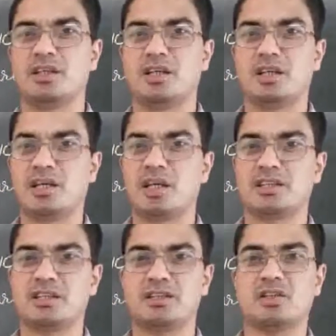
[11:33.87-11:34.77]
the
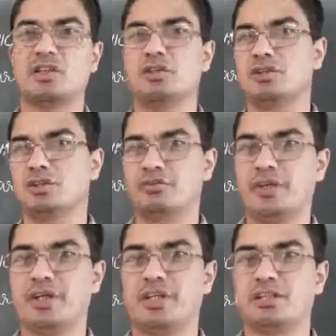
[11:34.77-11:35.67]
other
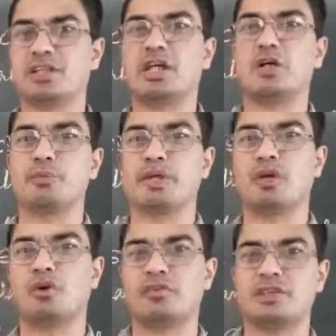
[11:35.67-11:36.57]
various
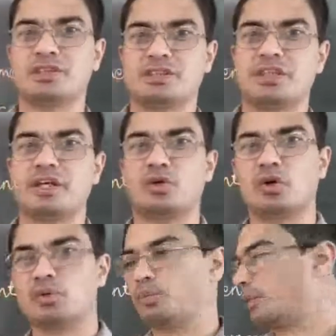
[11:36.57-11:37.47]
government officers, they are
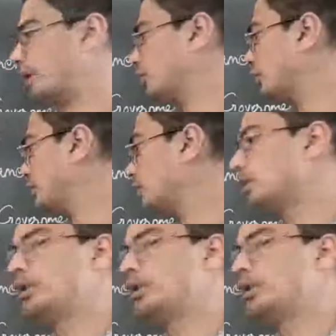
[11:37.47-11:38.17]
all part of